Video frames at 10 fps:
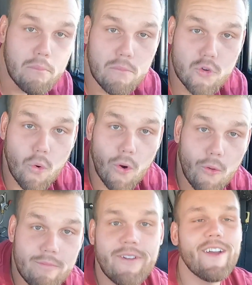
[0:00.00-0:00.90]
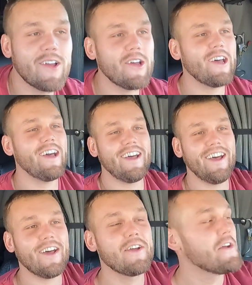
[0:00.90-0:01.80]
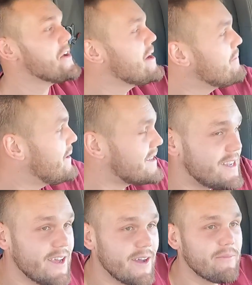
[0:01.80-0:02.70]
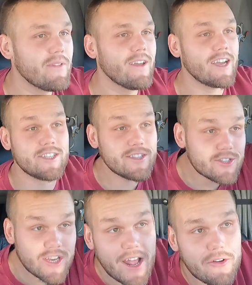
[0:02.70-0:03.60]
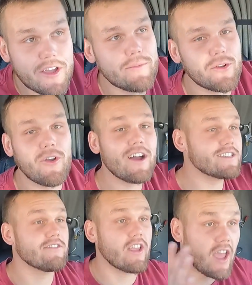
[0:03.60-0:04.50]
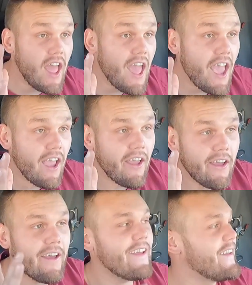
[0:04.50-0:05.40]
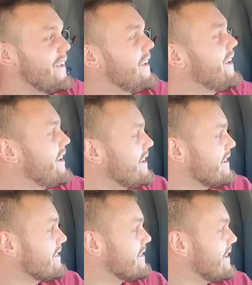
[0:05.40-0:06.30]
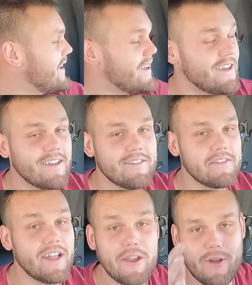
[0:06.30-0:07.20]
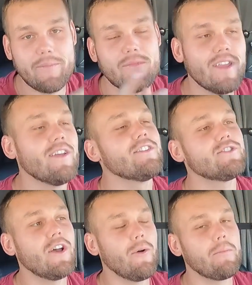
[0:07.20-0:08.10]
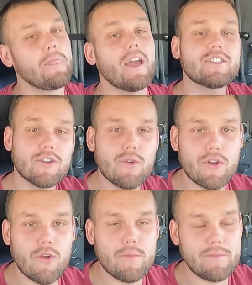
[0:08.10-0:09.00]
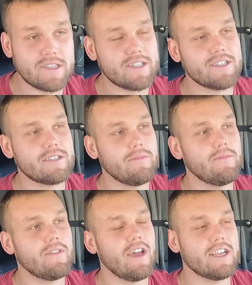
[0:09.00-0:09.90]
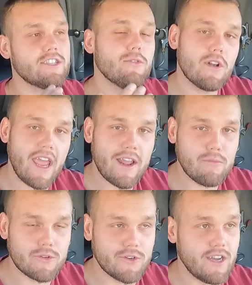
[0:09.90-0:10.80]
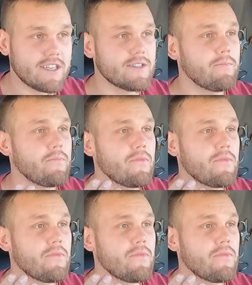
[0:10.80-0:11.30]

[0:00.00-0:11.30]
Squirrel. But I seen the shadow coming across. I was like, hey. And anyway, so I still want to grow my business. I still want to add more trucks.